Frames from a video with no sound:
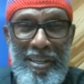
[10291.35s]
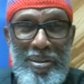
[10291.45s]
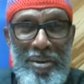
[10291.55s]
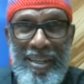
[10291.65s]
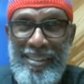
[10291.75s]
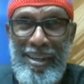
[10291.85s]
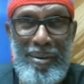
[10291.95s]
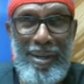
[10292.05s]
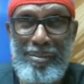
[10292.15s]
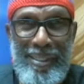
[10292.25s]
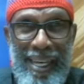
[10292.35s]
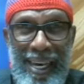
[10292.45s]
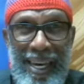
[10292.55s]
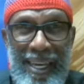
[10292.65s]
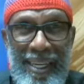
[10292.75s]
You guys know what I'm
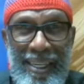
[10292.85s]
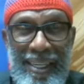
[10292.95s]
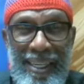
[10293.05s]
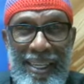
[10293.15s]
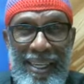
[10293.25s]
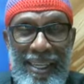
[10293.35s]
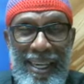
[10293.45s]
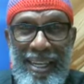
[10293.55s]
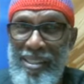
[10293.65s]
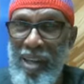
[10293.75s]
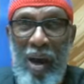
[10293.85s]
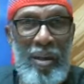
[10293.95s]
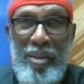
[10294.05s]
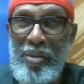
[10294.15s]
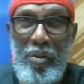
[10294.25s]
saying? And it's
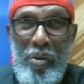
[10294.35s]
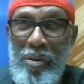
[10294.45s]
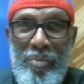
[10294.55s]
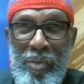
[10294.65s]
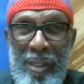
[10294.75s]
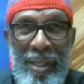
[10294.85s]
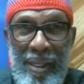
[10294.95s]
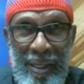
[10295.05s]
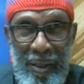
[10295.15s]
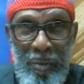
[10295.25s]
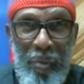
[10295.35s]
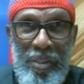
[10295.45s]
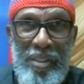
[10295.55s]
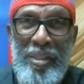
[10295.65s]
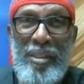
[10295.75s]
all in accordance with
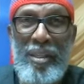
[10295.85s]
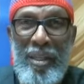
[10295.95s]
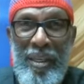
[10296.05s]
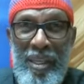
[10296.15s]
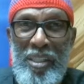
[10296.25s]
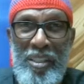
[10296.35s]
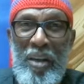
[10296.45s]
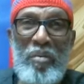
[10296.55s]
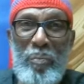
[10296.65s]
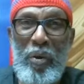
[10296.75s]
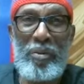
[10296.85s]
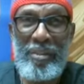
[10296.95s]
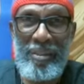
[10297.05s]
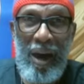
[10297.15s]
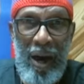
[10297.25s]
what's in each and every
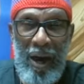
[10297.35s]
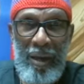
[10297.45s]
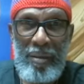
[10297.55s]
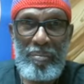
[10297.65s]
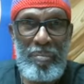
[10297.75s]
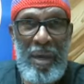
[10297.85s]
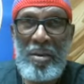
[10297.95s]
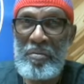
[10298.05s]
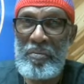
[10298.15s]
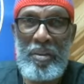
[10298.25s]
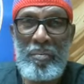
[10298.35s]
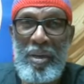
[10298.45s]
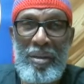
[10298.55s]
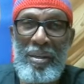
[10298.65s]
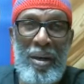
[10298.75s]
person's heart. Male,
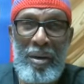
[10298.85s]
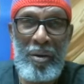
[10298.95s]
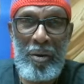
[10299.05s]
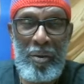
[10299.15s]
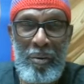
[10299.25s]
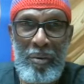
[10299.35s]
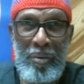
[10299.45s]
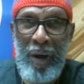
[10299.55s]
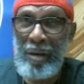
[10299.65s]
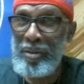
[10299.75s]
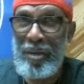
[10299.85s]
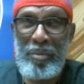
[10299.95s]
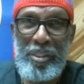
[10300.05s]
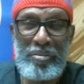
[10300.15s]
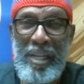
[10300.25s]
female, young or old. I don't care
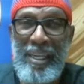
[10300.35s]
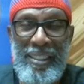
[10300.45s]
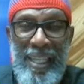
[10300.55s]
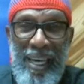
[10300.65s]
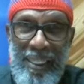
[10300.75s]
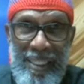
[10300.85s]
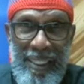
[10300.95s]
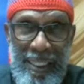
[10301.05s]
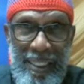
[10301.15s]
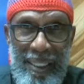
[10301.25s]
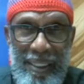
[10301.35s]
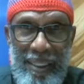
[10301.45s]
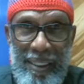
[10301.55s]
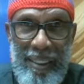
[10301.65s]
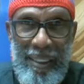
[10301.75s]
what your nationality is.